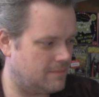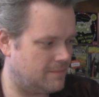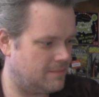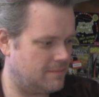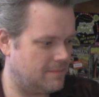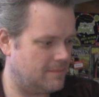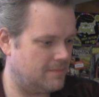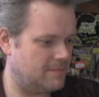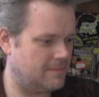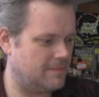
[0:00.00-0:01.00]

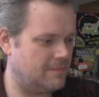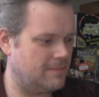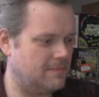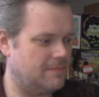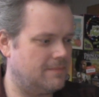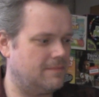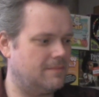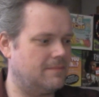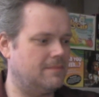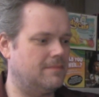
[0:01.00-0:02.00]

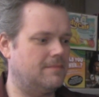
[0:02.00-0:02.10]
[no speech]